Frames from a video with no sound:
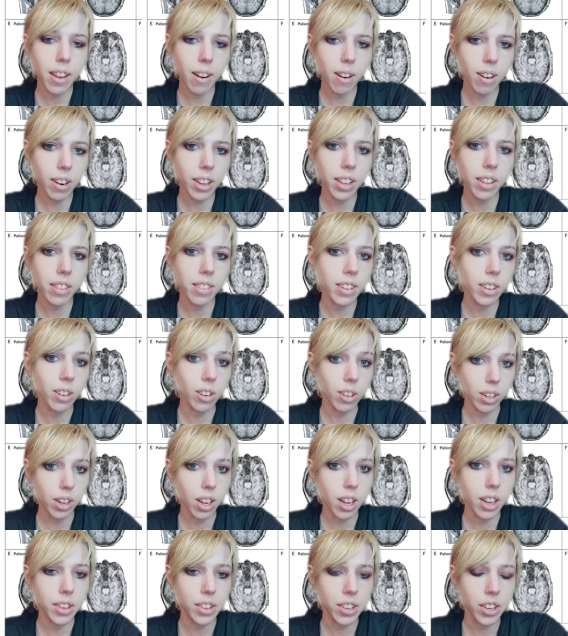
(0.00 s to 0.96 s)
they are
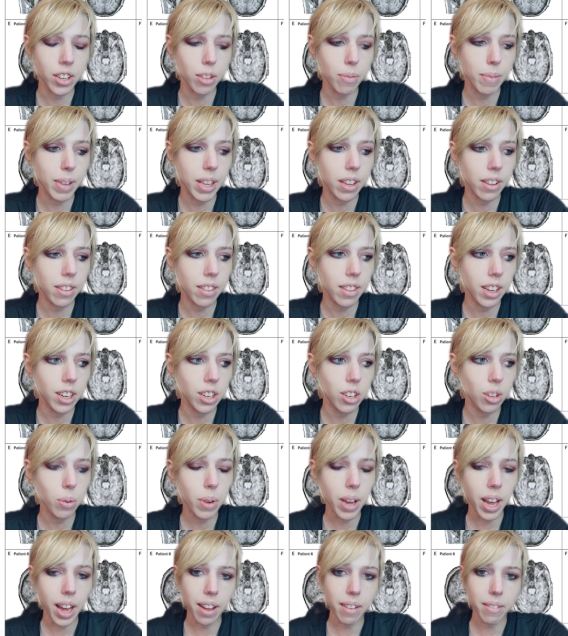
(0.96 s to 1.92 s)
considered conscious because they
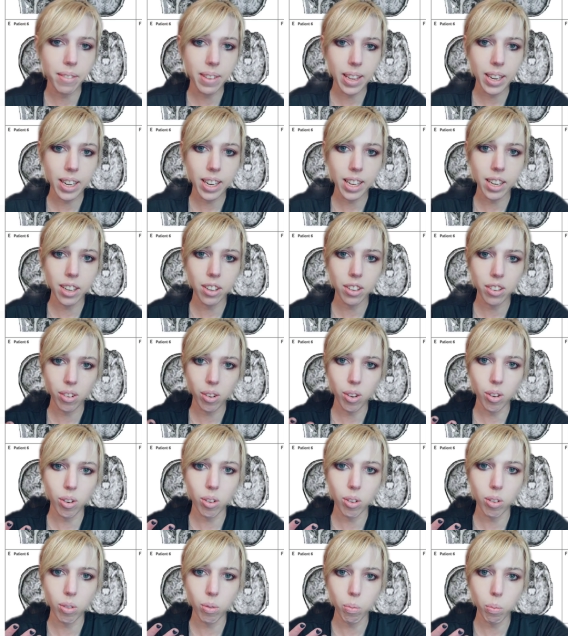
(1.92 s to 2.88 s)
do have an
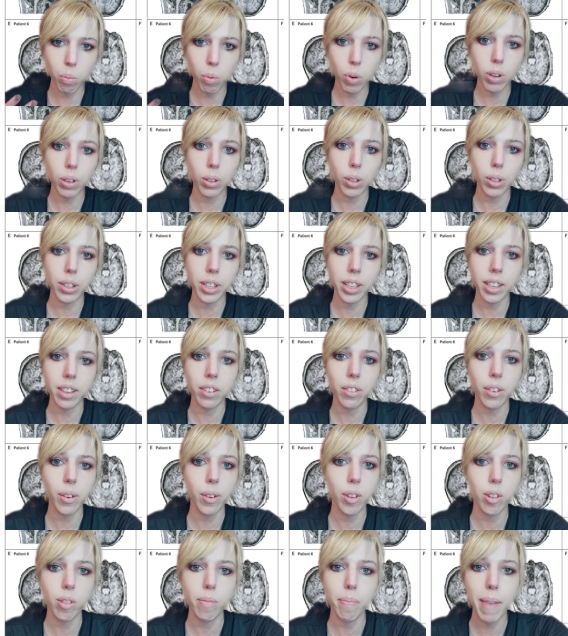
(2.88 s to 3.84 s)
internal world,
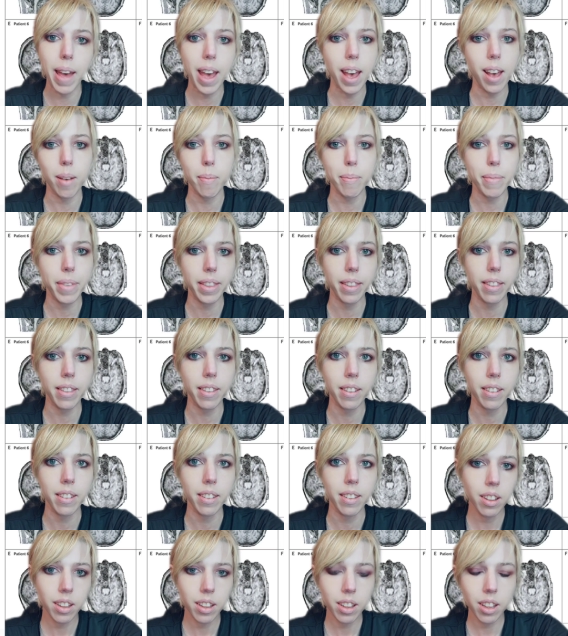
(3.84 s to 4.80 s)
internal maps.
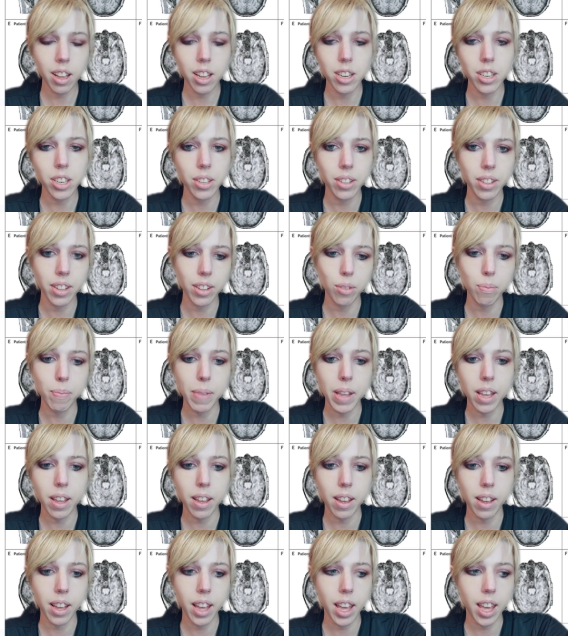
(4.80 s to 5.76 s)
Consciousness
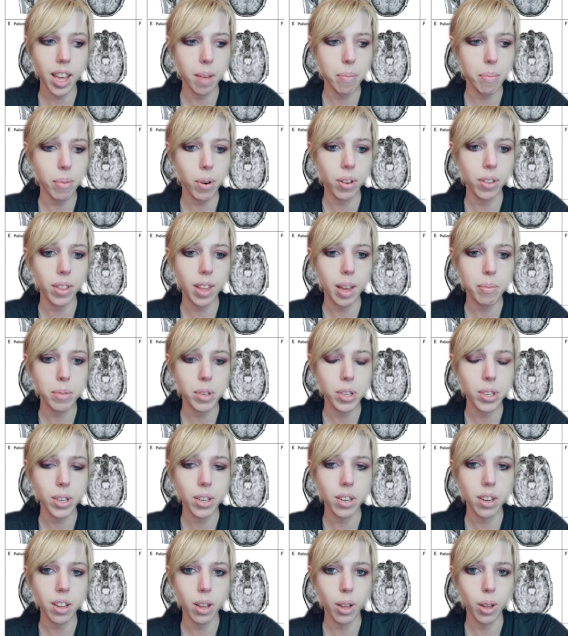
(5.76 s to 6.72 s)
being a
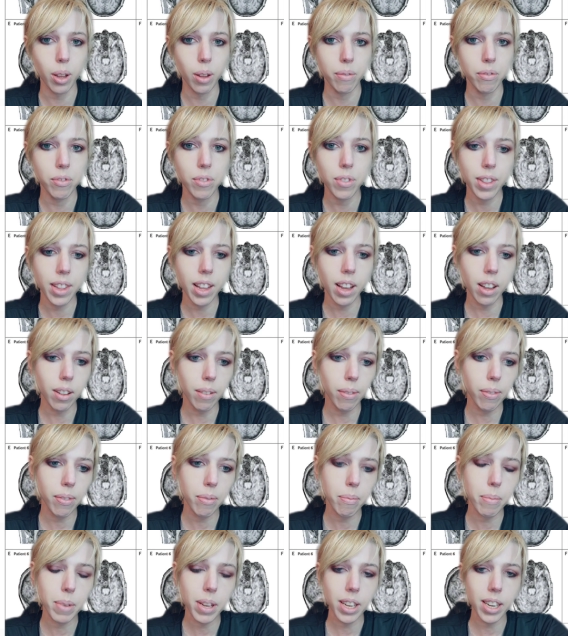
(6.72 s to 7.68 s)
perception of
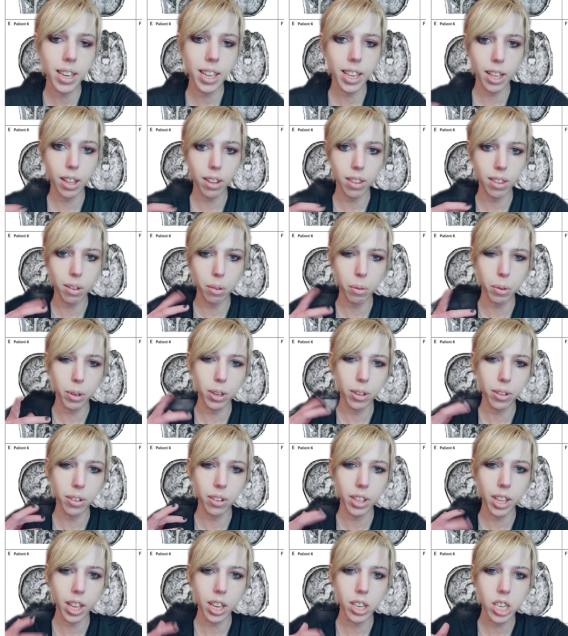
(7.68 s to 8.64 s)
self, but it gets a
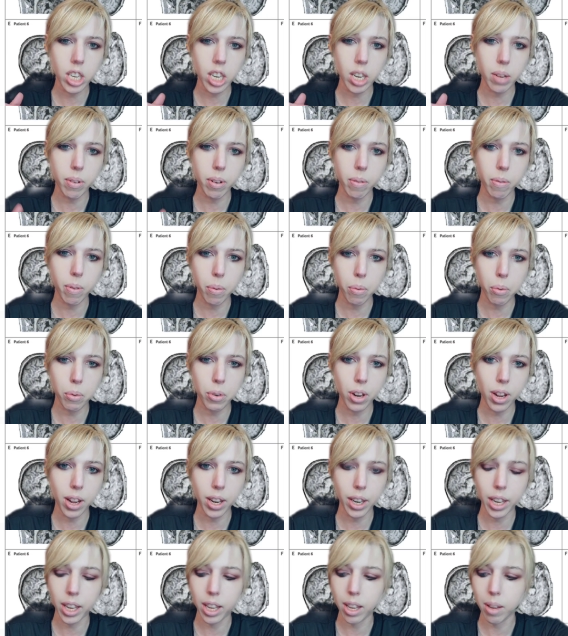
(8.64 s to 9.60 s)
little sketchy when we're
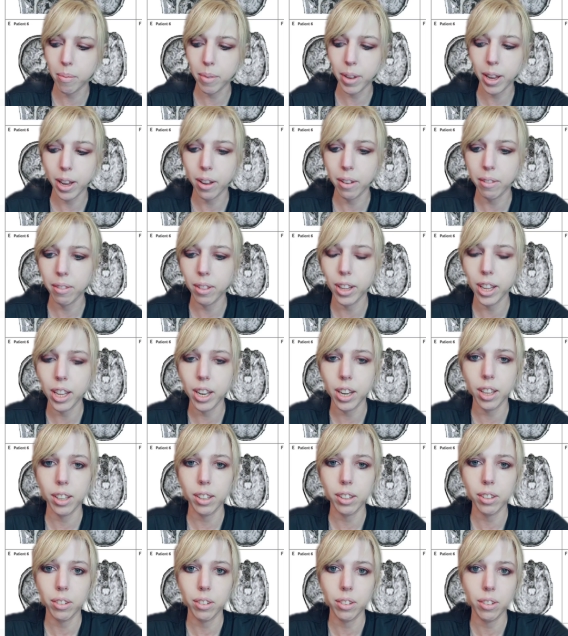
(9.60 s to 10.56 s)
talking about
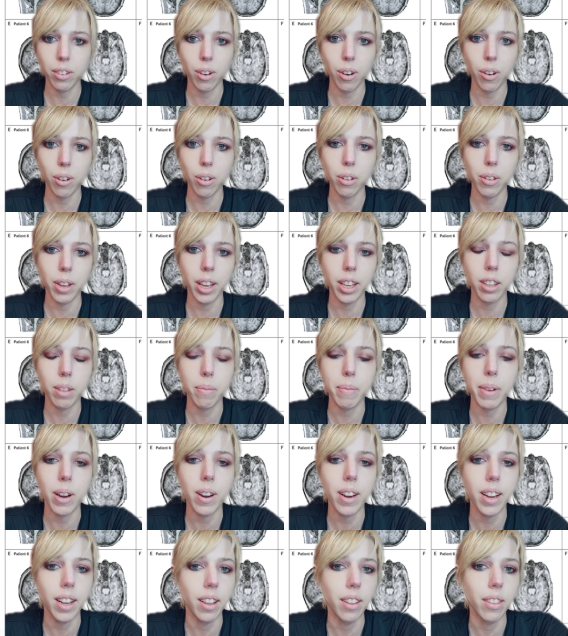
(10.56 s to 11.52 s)
an internal
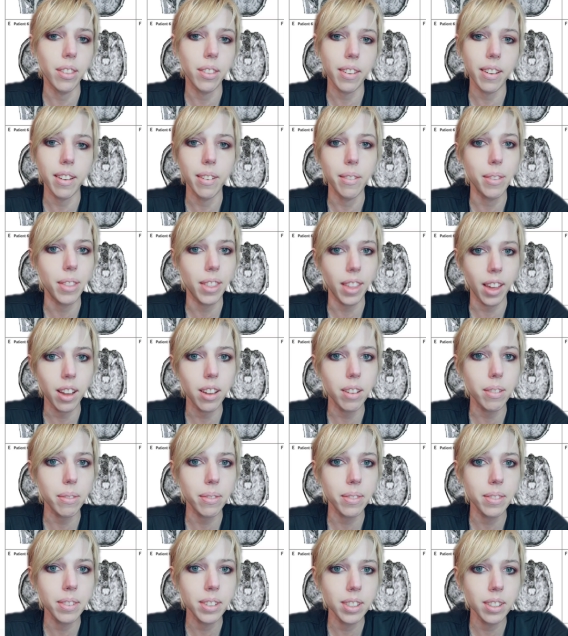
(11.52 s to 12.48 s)
experience of
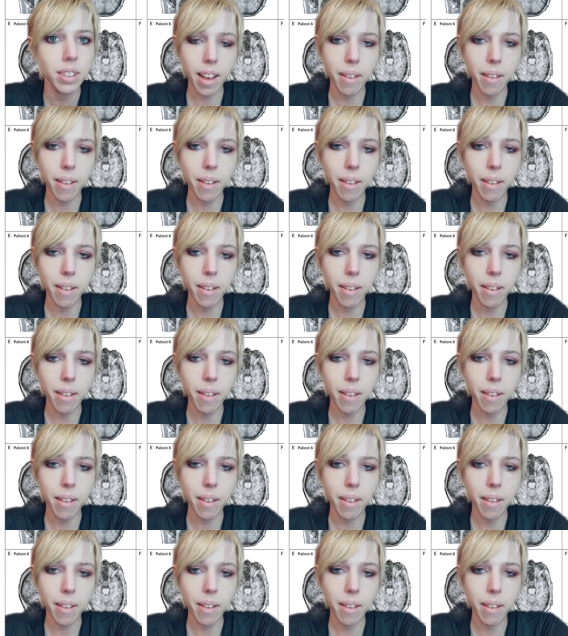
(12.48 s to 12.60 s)
self.